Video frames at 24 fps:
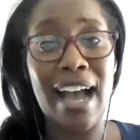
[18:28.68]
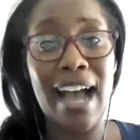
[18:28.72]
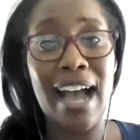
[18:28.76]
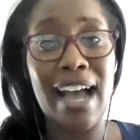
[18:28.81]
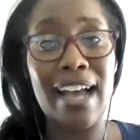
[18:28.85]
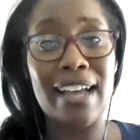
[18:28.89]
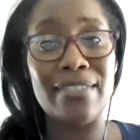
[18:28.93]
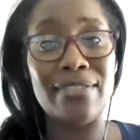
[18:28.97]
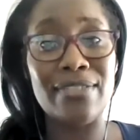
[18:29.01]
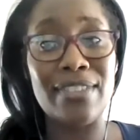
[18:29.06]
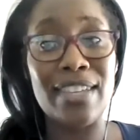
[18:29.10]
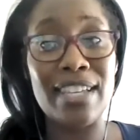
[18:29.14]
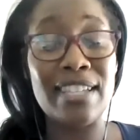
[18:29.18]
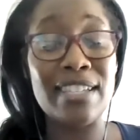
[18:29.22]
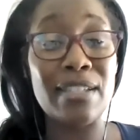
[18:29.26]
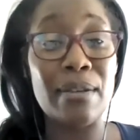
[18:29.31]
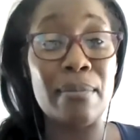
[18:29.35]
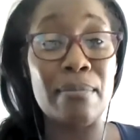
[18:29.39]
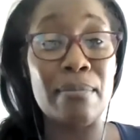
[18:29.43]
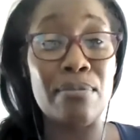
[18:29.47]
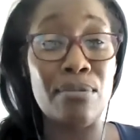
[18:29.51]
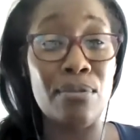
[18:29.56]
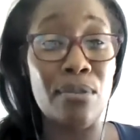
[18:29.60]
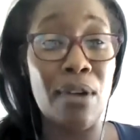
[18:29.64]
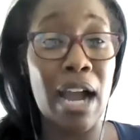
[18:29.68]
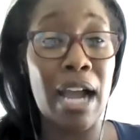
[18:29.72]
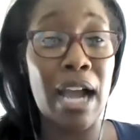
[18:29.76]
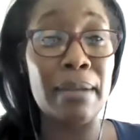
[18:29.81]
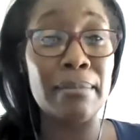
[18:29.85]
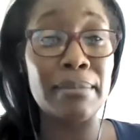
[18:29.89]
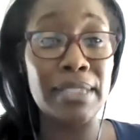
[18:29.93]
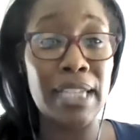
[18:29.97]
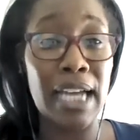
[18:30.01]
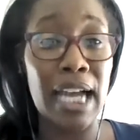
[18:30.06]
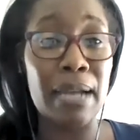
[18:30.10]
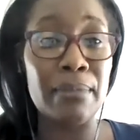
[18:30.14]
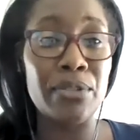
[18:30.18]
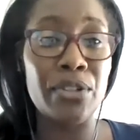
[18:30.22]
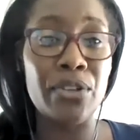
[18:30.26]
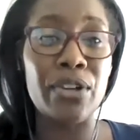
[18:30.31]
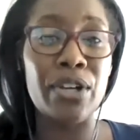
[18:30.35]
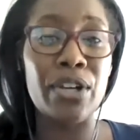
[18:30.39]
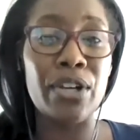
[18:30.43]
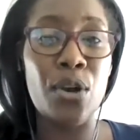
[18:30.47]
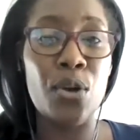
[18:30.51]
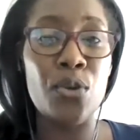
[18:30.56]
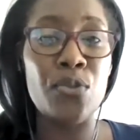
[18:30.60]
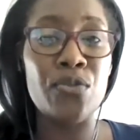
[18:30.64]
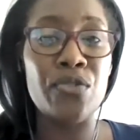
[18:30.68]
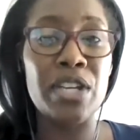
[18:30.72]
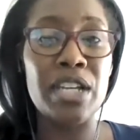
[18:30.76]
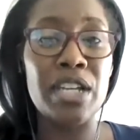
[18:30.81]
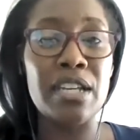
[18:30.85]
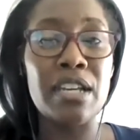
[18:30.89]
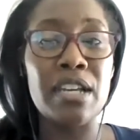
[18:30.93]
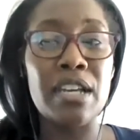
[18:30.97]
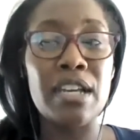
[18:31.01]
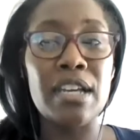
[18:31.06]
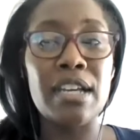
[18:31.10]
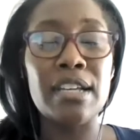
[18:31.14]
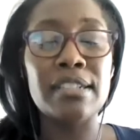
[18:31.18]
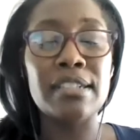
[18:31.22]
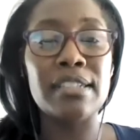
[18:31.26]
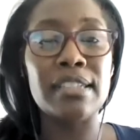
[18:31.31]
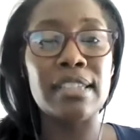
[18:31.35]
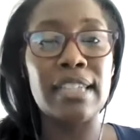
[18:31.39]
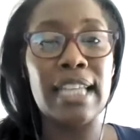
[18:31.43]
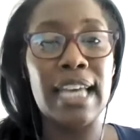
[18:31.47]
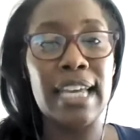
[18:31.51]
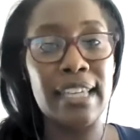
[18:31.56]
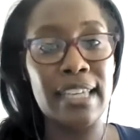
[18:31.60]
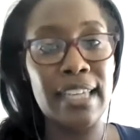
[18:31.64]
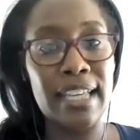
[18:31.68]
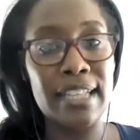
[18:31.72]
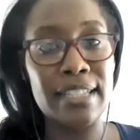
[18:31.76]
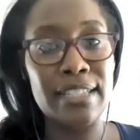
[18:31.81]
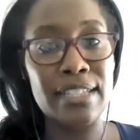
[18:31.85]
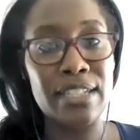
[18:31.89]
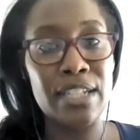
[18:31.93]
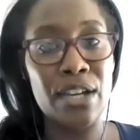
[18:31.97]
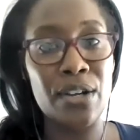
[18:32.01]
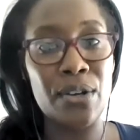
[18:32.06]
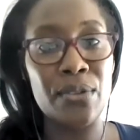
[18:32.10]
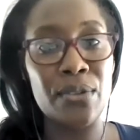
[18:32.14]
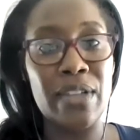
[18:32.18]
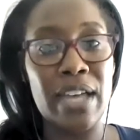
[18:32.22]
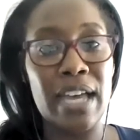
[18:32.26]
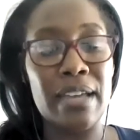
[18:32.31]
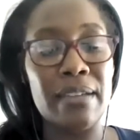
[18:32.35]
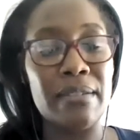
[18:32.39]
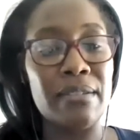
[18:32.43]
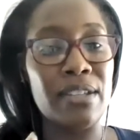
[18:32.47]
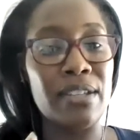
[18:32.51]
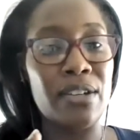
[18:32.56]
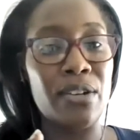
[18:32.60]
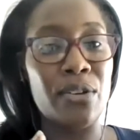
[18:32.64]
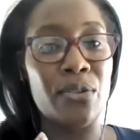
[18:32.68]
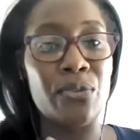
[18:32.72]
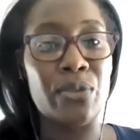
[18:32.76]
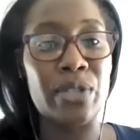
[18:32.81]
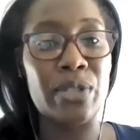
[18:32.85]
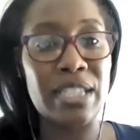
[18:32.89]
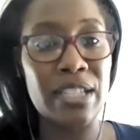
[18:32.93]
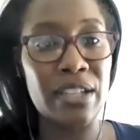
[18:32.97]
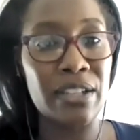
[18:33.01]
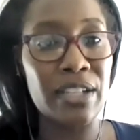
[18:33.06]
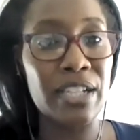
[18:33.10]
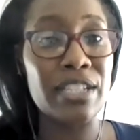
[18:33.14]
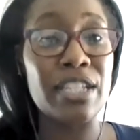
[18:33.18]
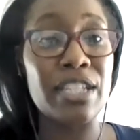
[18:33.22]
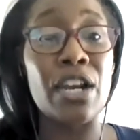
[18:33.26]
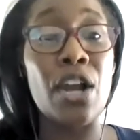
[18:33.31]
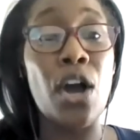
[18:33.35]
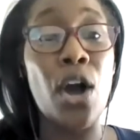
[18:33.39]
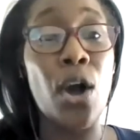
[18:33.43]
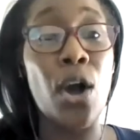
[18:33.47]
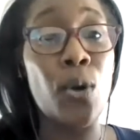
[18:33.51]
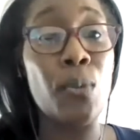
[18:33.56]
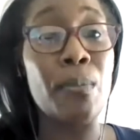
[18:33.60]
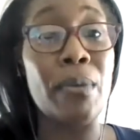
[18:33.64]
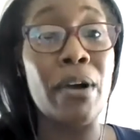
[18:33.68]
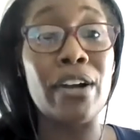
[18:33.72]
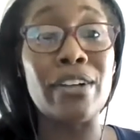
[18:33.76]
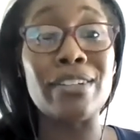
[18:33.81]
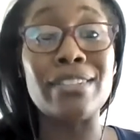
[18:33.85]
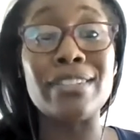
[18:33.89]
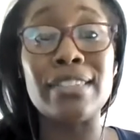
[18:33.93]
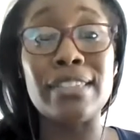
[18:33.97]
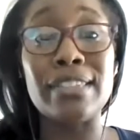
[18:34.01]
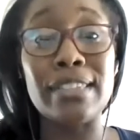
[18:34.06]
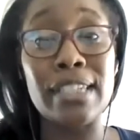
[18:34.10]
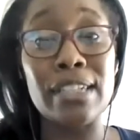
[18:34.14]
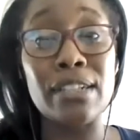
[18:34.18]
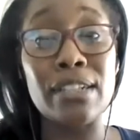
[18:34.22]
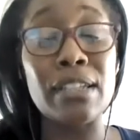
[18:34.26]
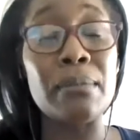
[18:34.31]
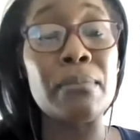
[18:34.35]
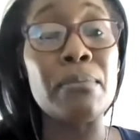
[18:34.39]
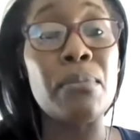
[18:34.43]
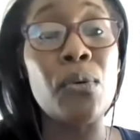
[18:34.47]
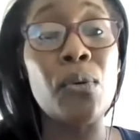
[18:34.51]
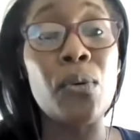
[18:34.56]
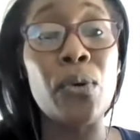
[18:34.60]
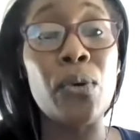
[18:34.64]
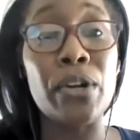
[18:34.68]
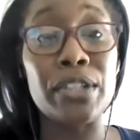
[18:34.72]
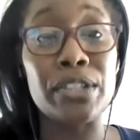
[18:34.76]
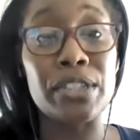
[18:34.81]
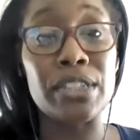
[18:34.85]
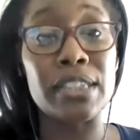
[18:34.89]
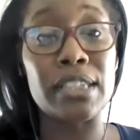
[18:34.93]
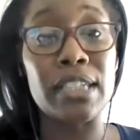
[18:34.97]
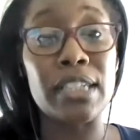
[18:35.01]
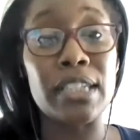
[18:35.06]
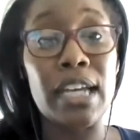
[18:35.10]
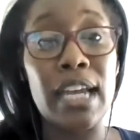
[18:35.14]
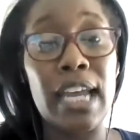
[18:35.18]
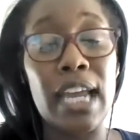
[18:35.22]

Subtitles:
This is a prime time during COVID to let kids know that, resilience and hope are still important.